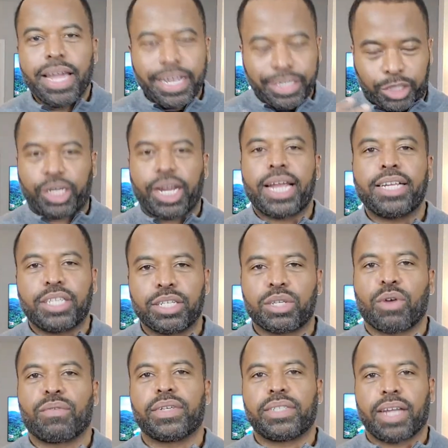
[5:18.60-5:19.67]
it changes
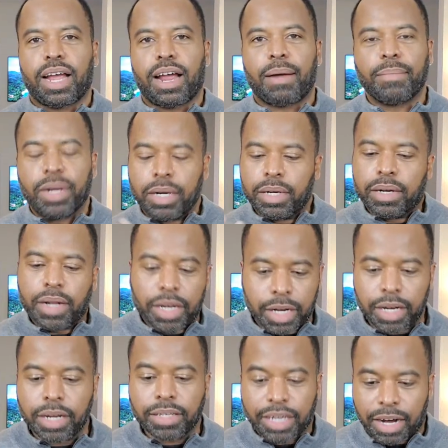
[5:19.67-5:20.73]
over time.
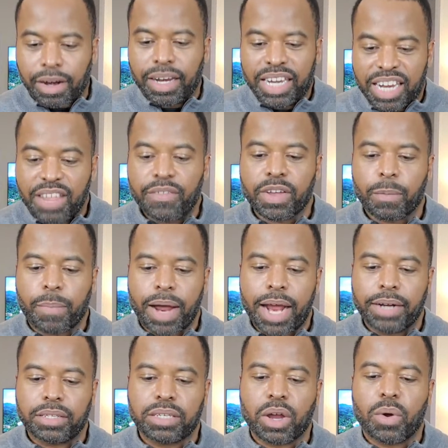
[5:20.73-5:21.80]
Uh, they're living
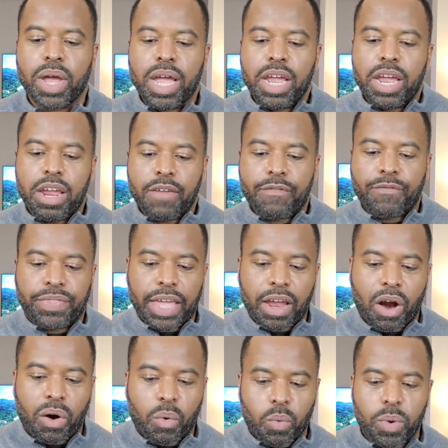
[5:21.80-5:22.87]
pipes. So if they
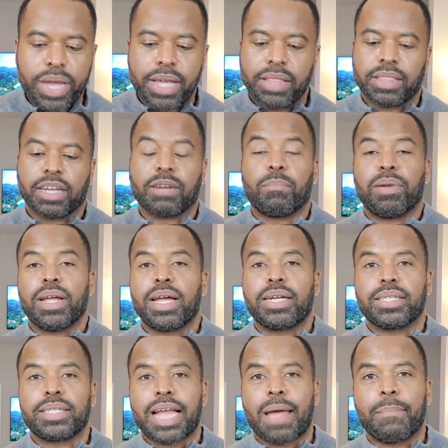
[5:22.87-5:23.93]
are weak, then the blood
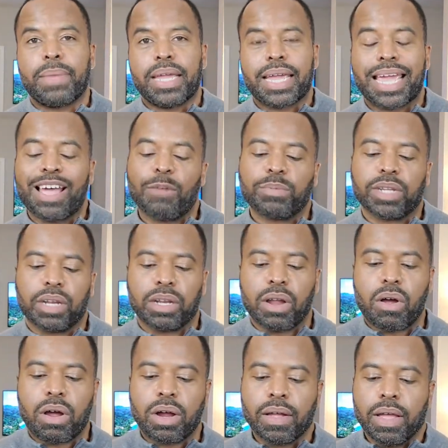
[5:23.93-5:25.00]
is not being helped
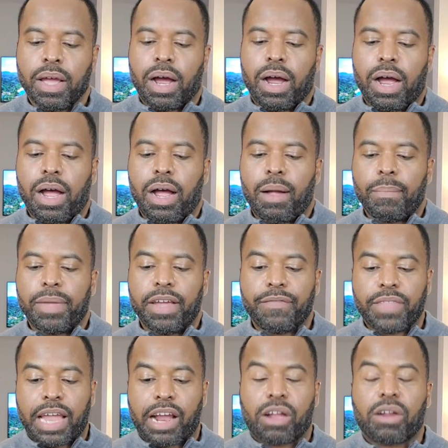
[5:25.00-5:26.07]
along. Um, if
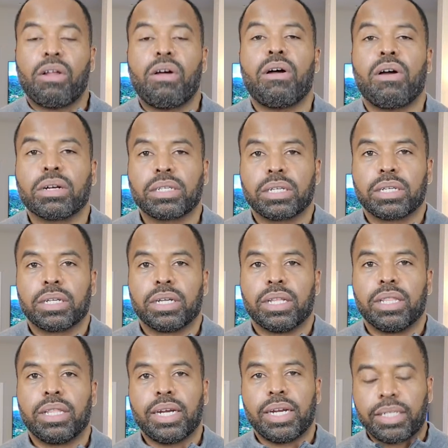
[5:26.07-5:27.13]
they're clogged,
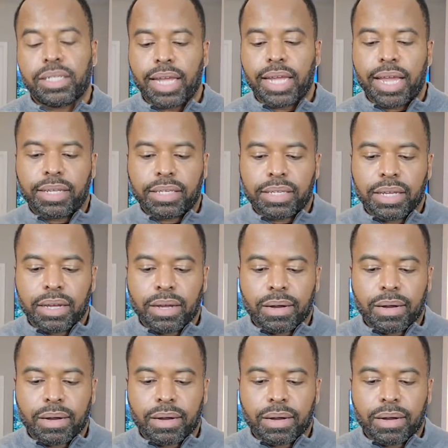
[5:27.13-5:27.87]
then it takes